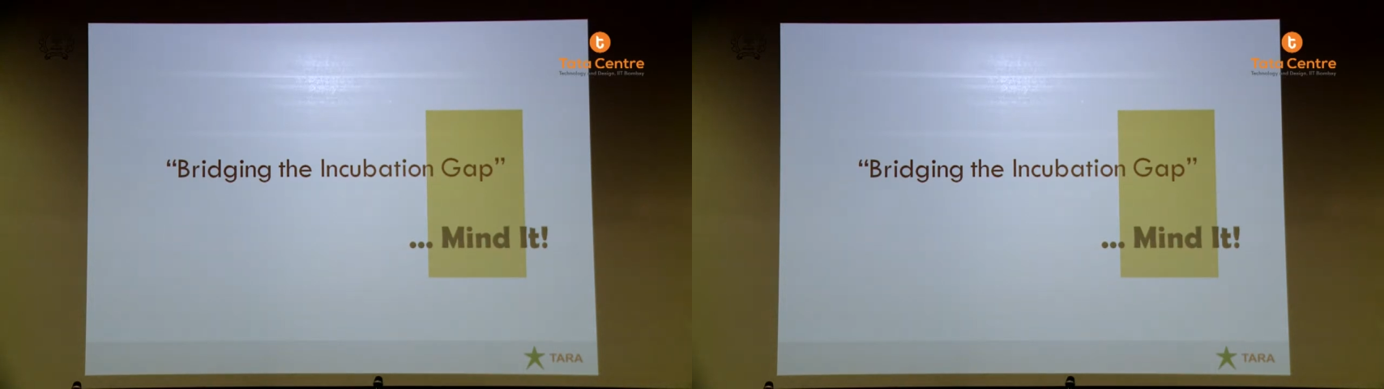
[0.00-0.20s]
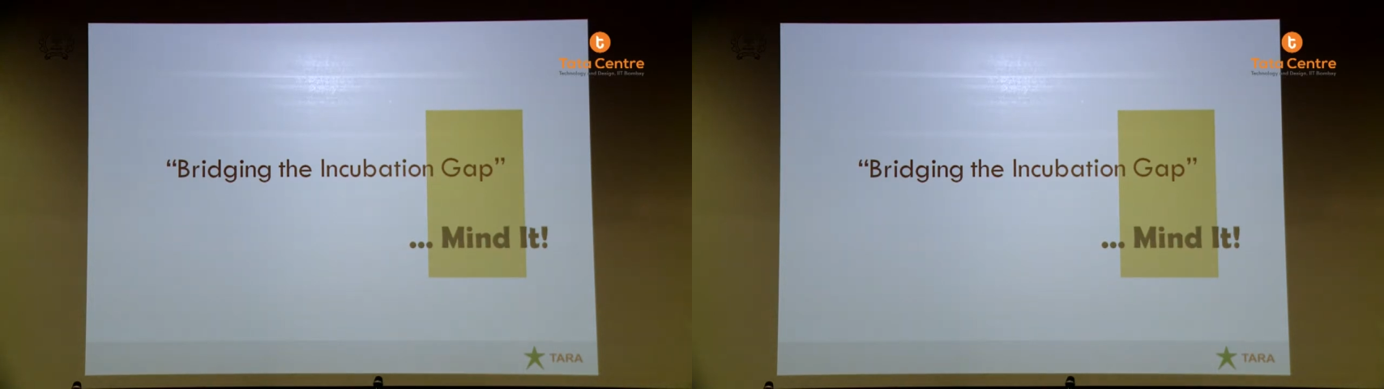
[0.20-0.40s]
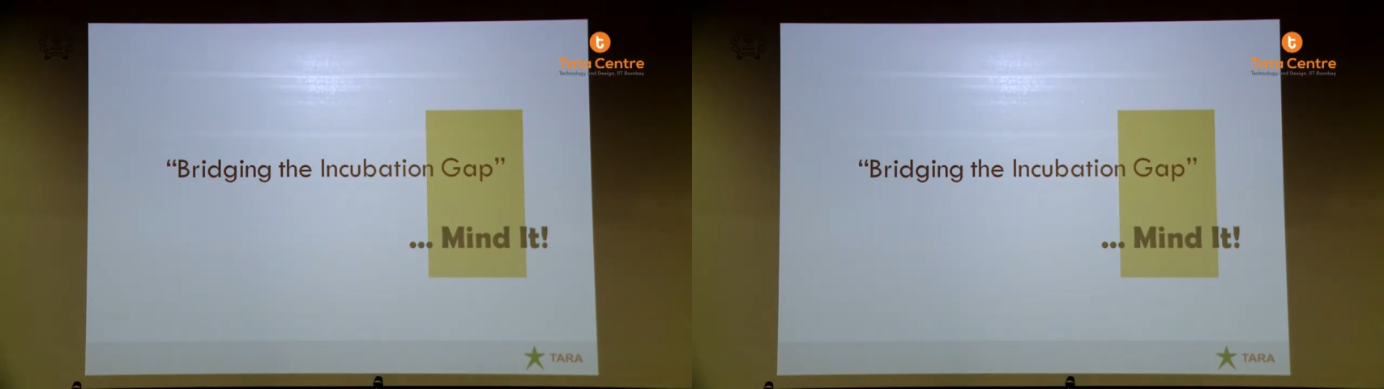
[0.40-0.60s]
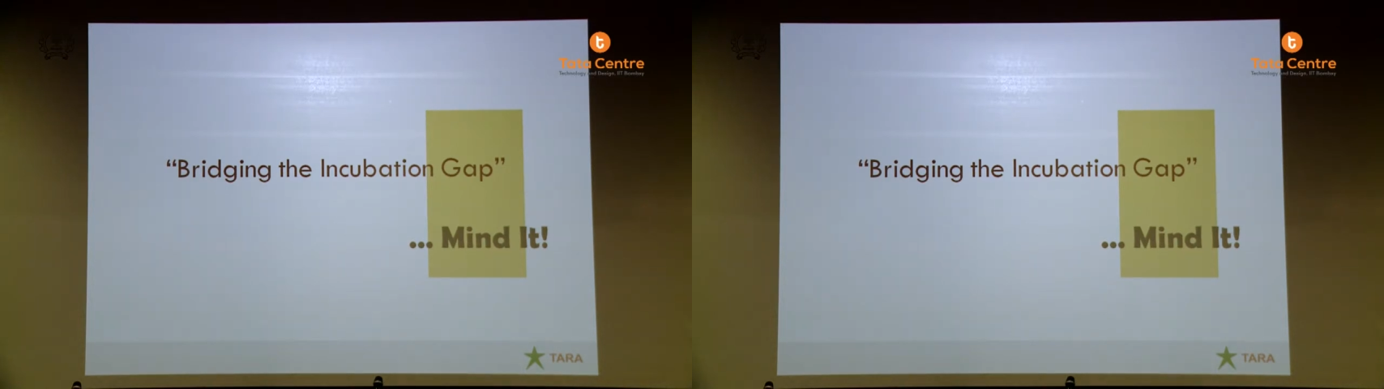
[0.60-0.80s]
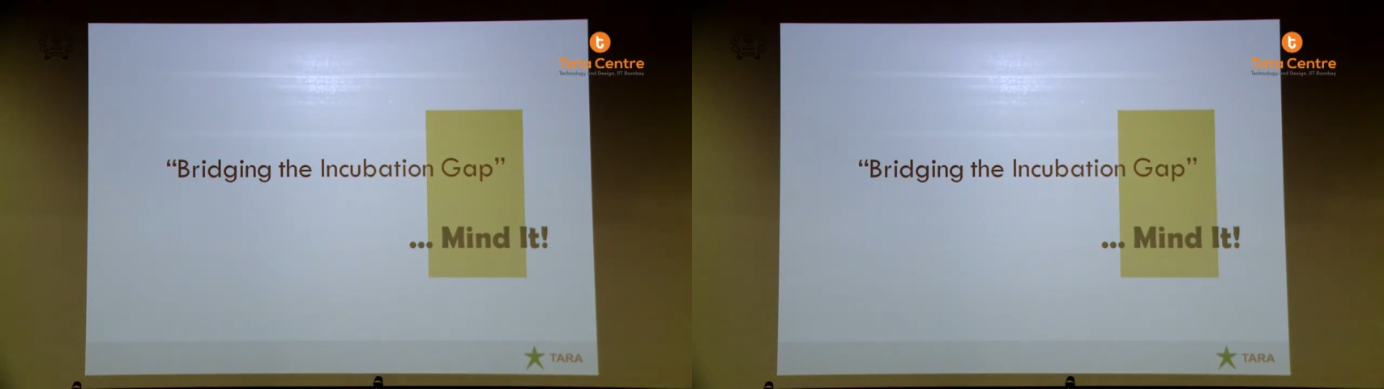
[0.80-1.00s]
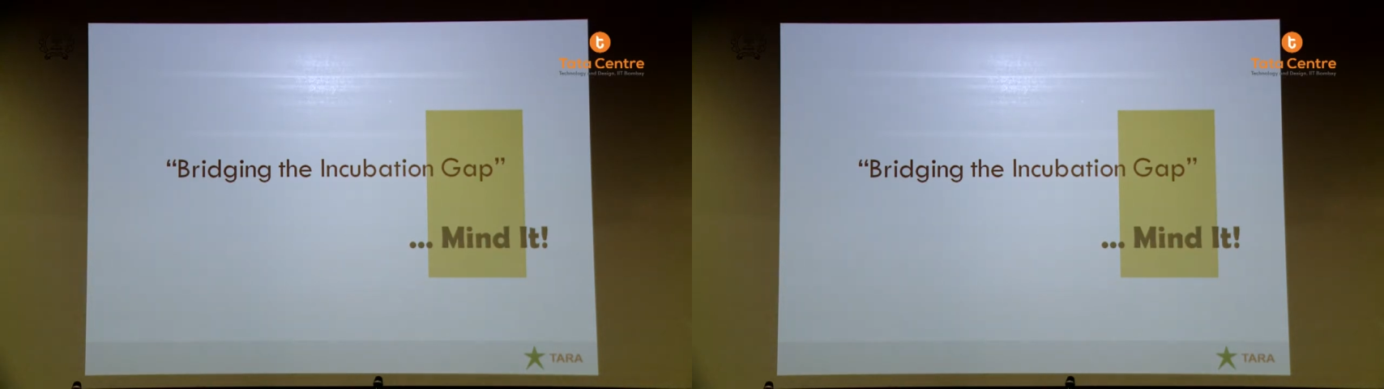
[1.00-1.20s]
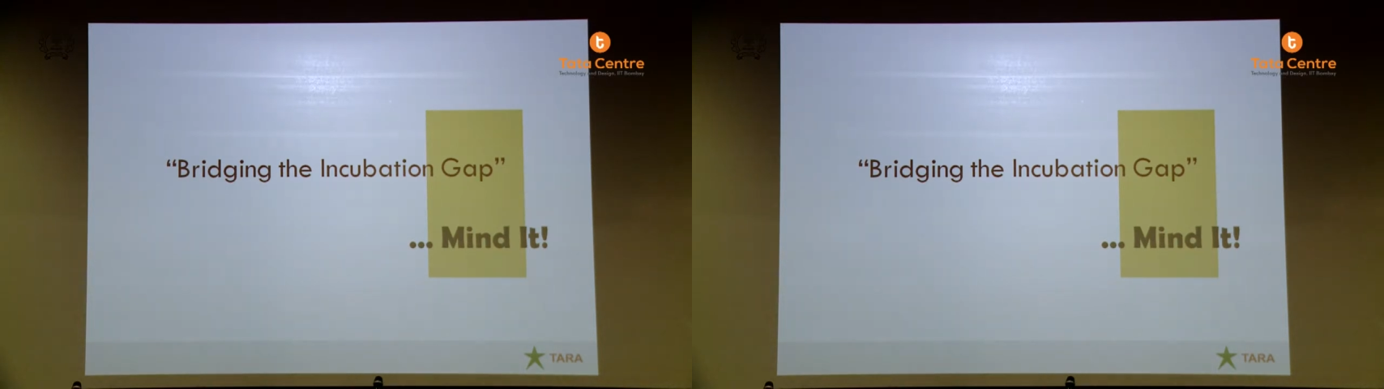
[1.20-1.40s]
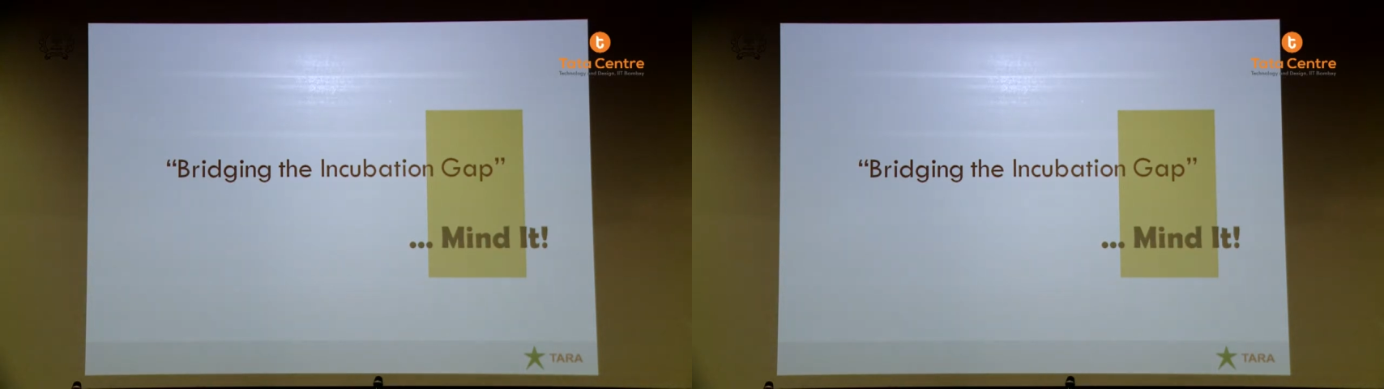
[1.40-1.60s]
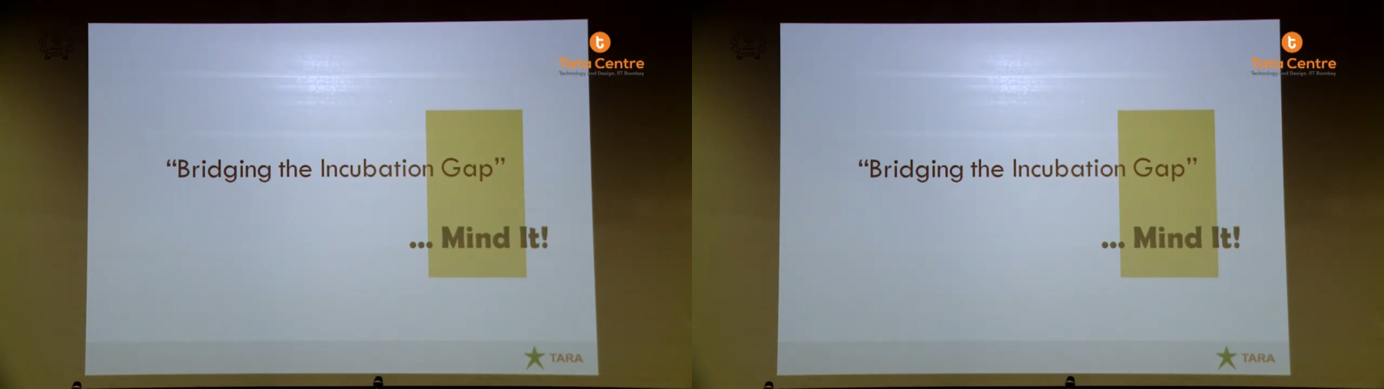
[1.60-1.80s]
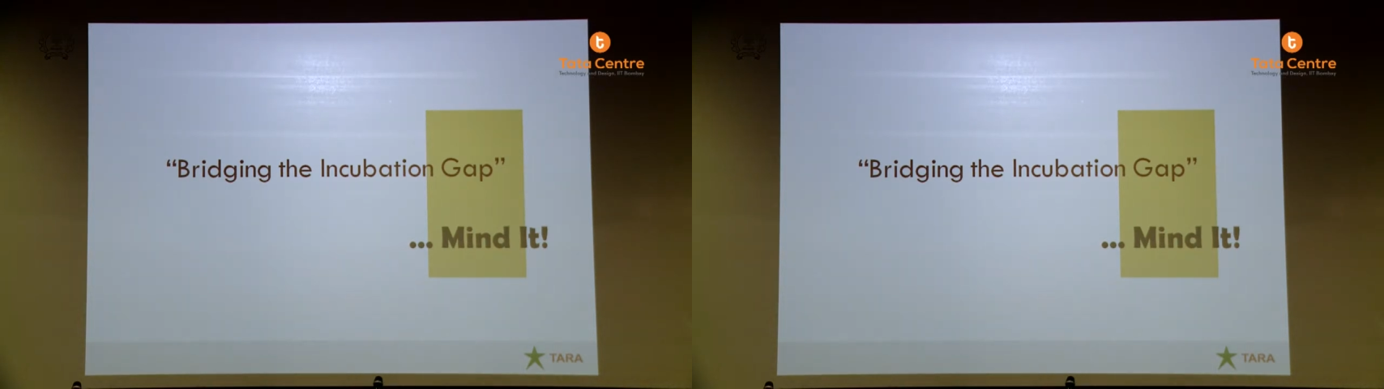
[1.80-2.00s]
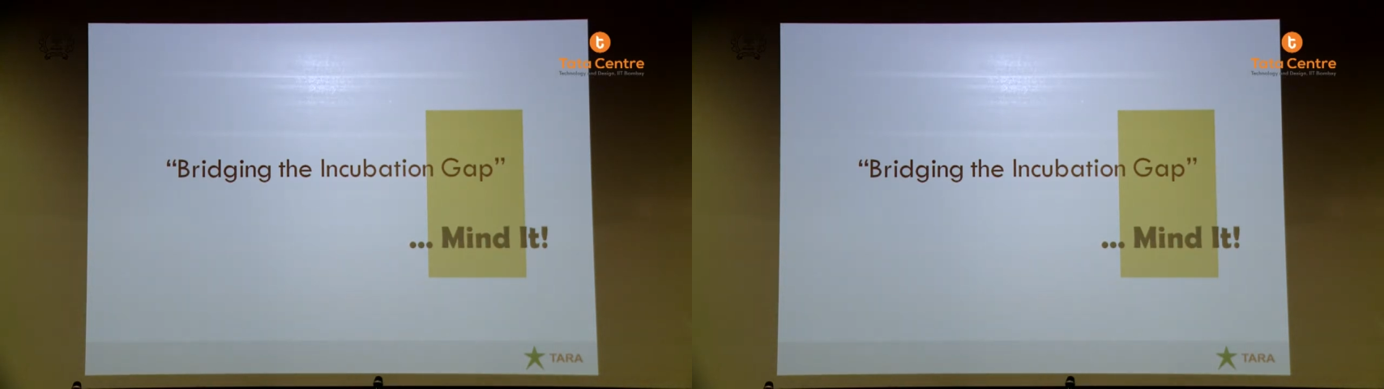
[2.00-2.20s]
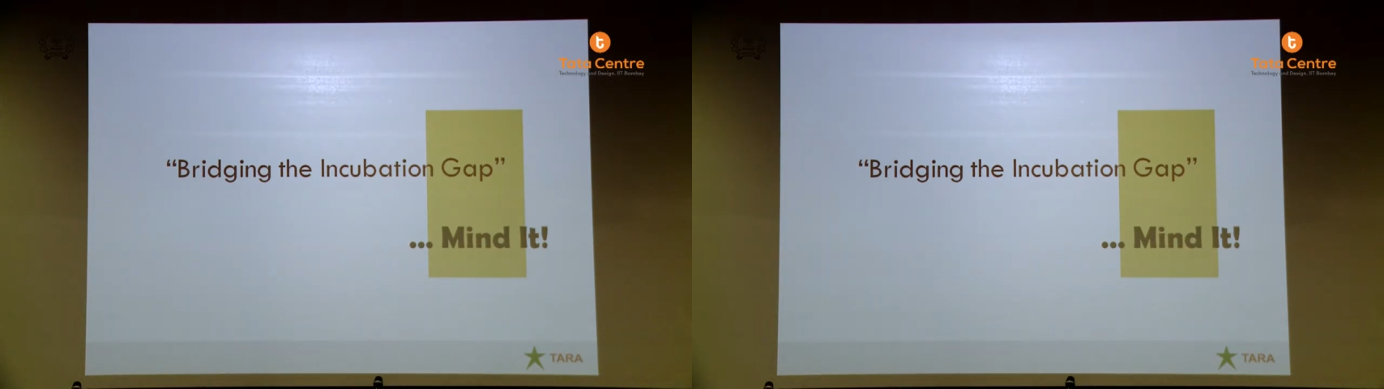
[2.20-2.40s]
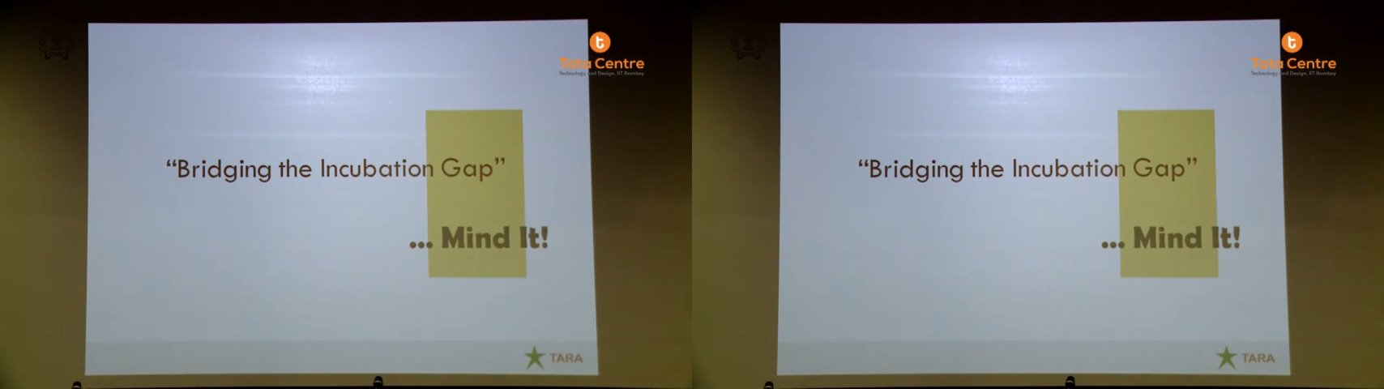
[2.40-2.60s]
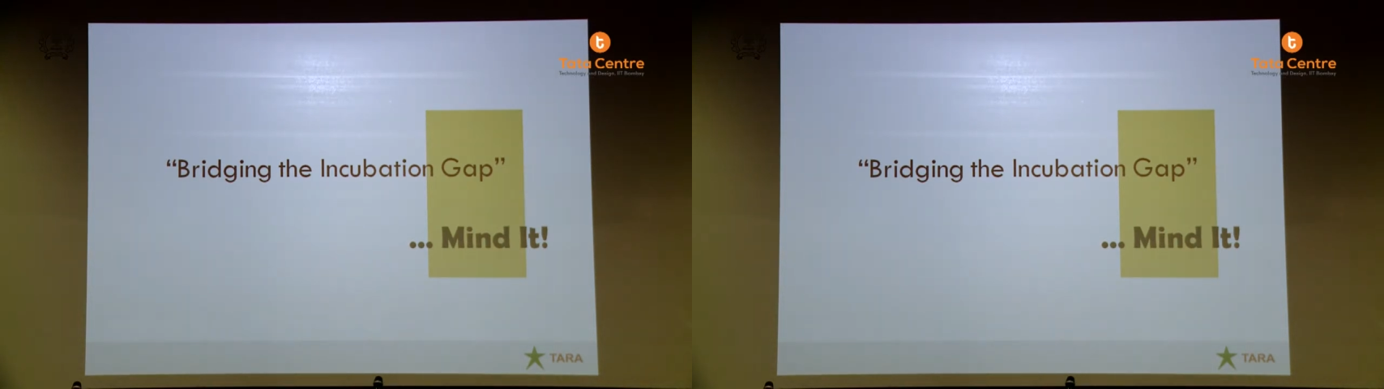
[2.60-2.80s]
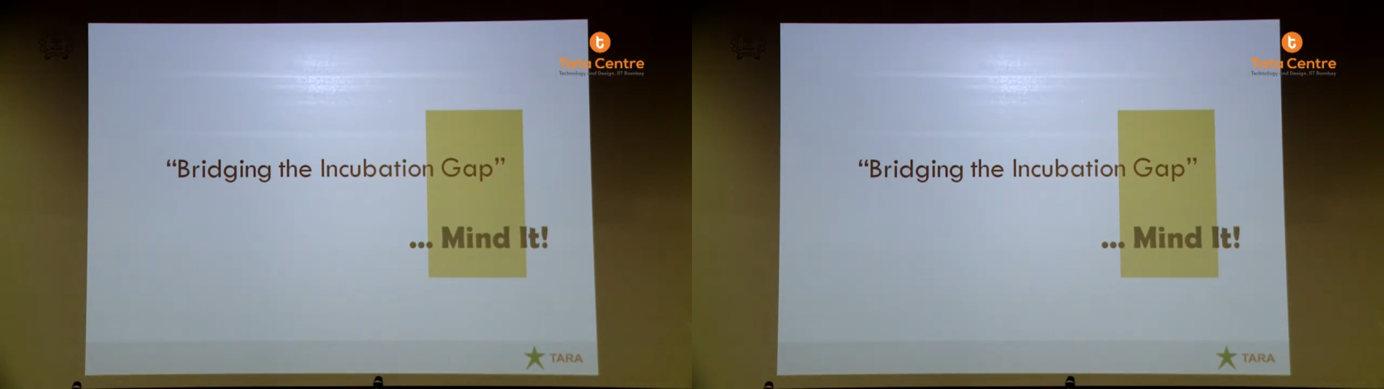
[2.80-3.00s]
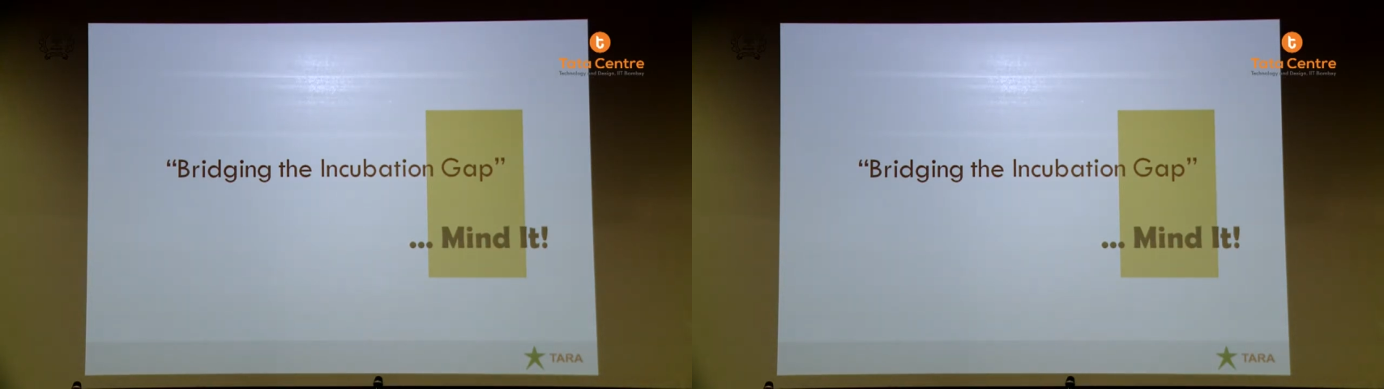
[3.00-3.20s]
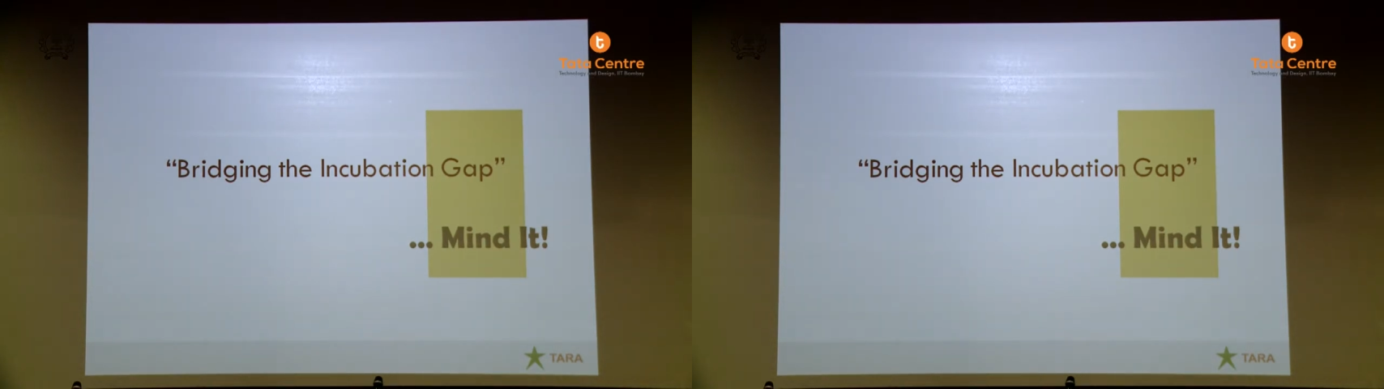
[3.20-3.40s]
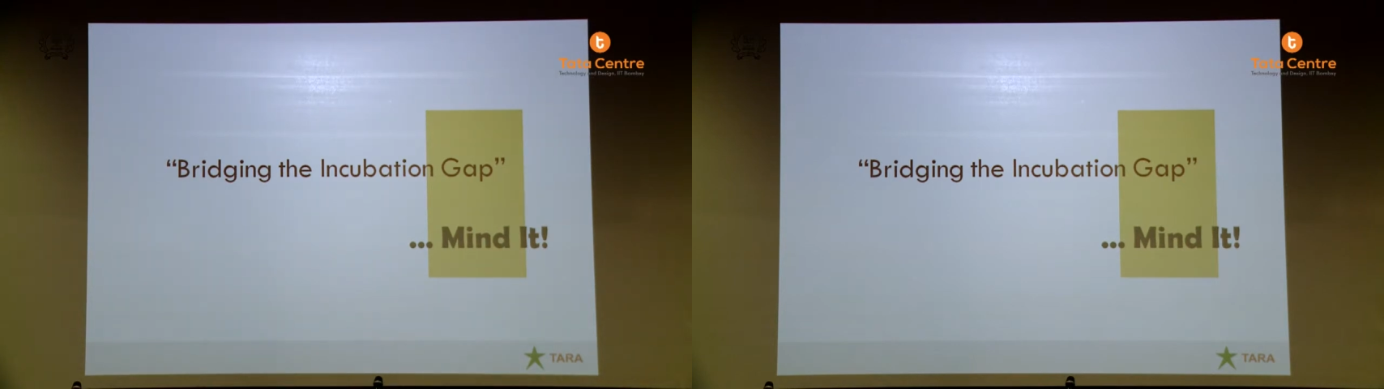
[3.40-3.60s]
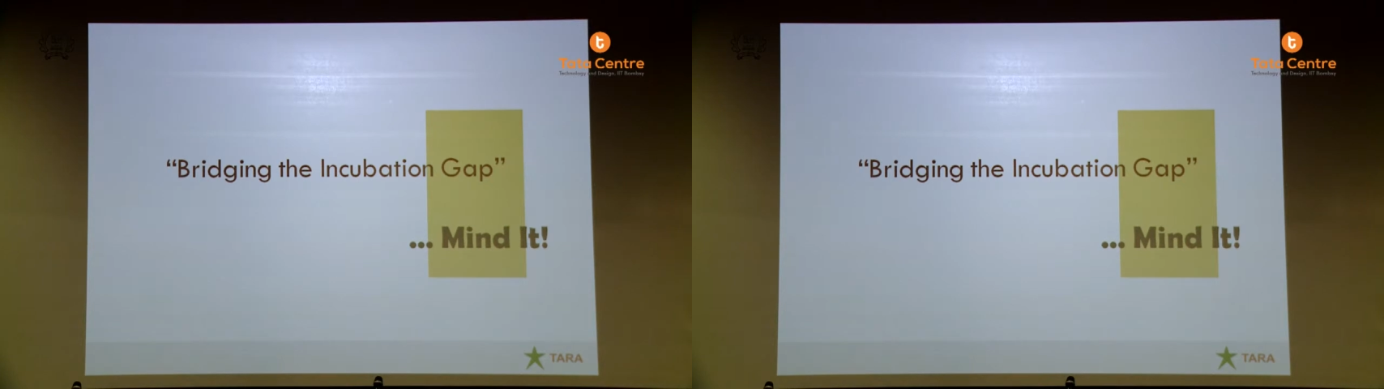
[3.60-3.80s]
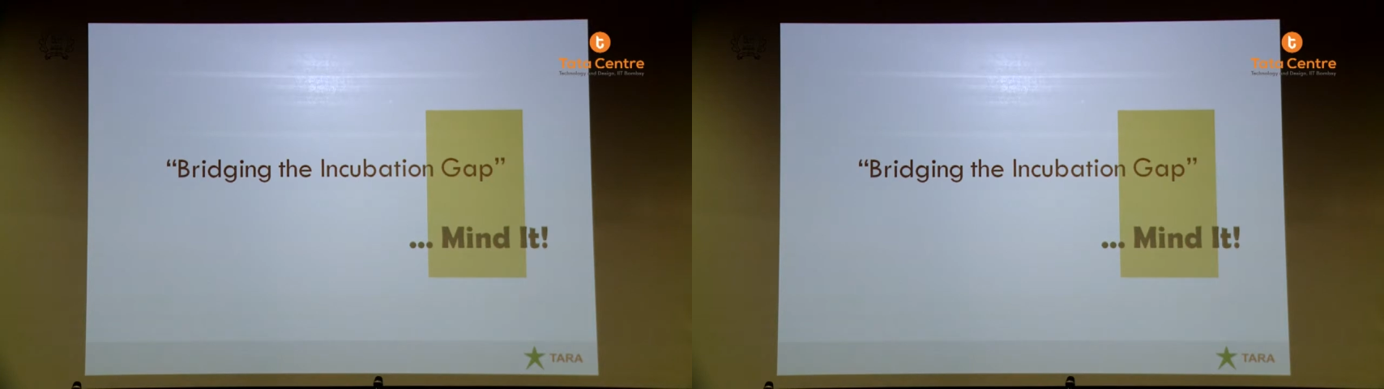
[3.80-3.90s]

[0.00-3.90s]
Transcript: [unreadable: no face in view]